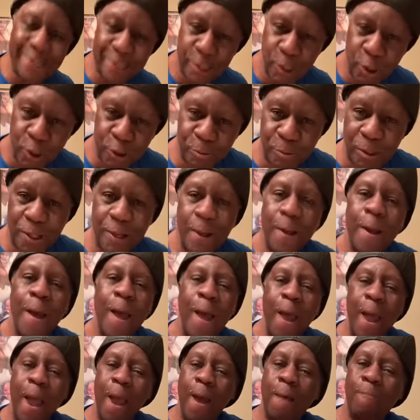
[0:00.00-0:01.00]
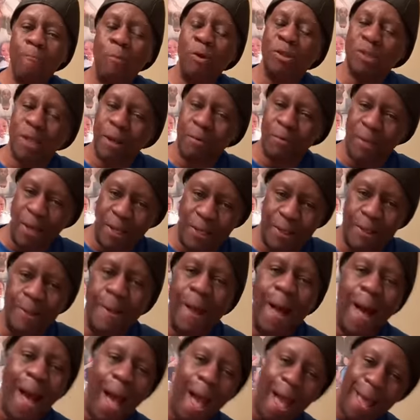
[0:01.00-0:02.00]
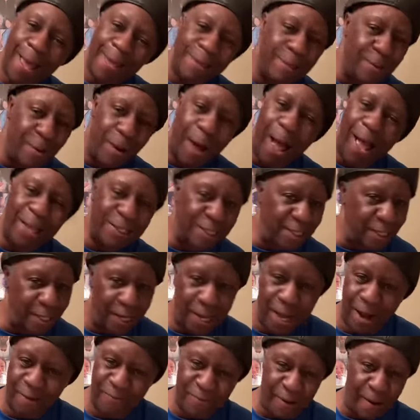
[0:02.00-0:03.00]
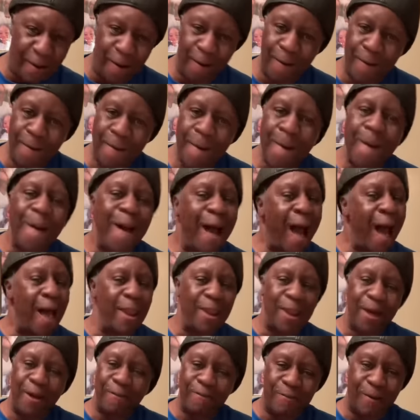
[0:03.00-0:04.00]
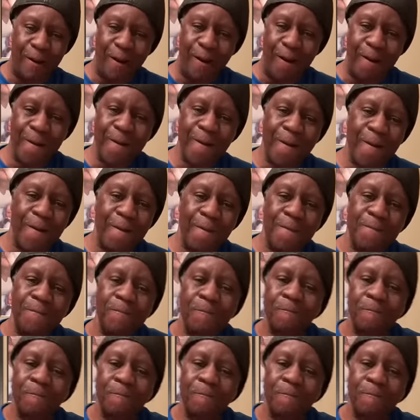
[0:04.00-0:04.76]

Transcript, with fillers: Excuse me, once everything, I you know I just love y'all. I love y'all.